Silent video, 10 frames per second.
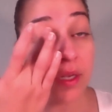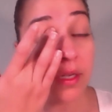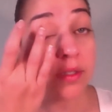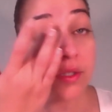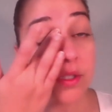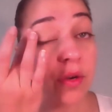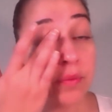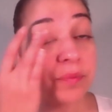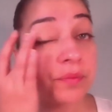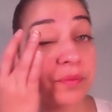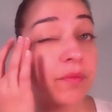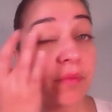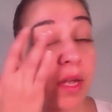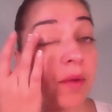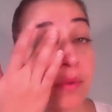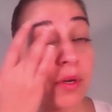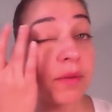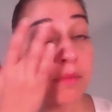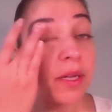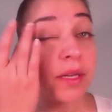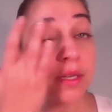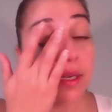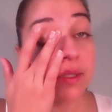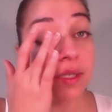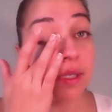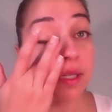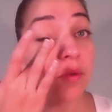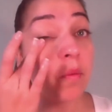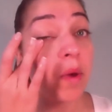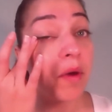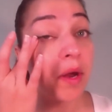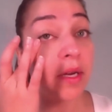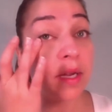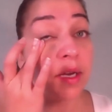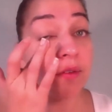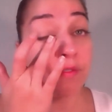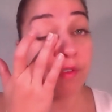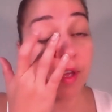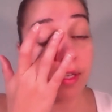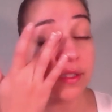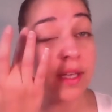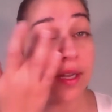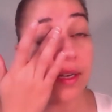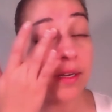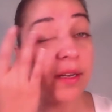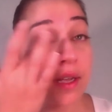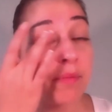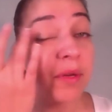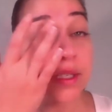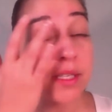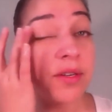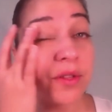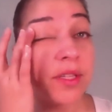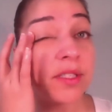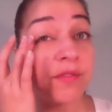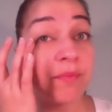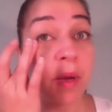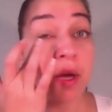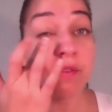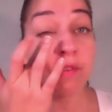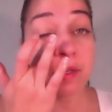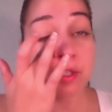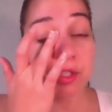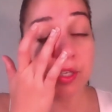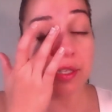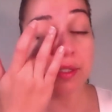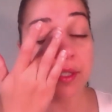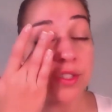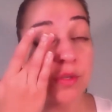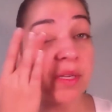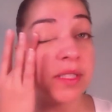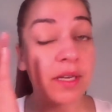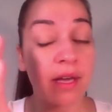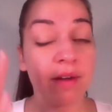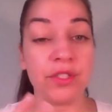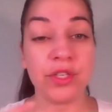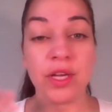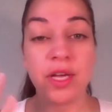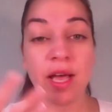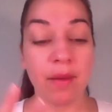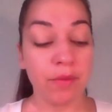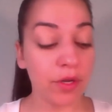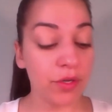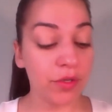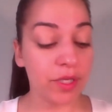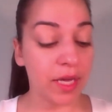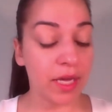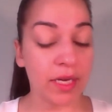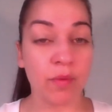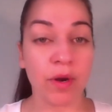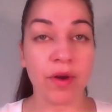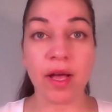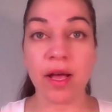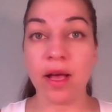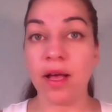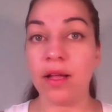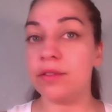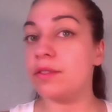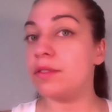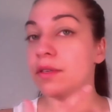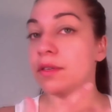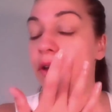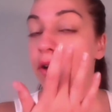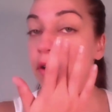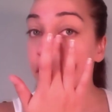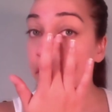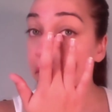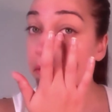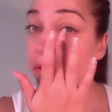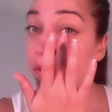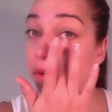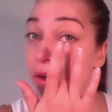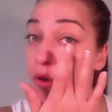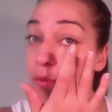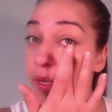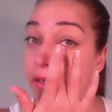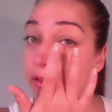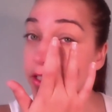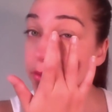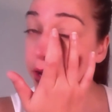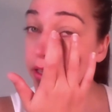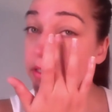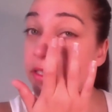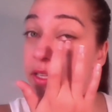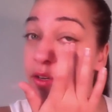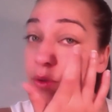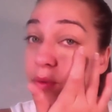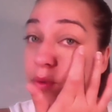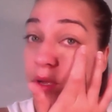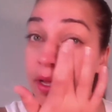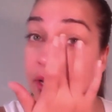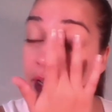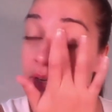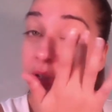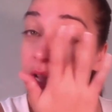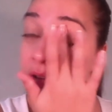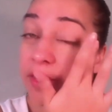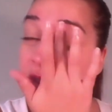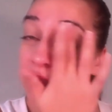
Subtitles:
So I'm putting my concealer where I need it first, and because I know this powder foundation has such amazing coverage, I'm not using it anywhere else, you know, on all my little spots, because I know it'll cover there.